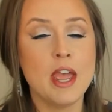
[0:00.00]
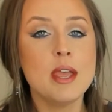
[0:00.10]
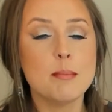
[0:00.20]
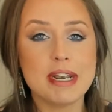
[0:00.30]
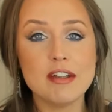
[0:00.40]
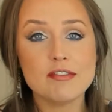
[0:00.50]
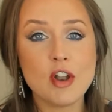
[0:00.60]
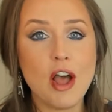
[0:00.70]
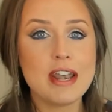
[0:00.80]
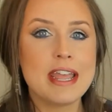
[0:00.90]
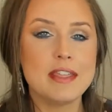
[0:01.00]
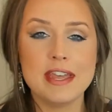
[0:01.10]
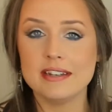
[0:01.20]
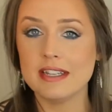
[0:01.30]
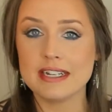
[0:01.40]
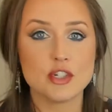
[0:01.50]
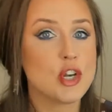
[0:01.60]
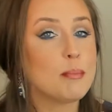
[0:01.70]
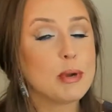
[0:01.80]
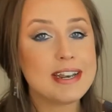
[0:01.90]
But if not, then let's
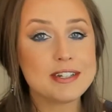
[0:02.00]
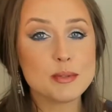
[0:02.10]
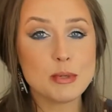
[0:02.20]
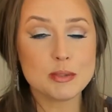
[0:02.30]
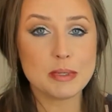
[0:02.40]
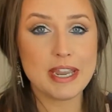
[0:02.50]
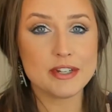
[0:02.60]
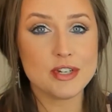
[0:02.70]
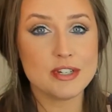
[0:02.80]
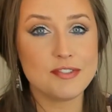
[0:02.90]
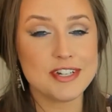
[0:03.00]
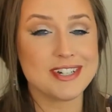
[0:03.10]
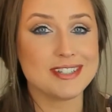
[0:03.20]
jump right into multiplication and division.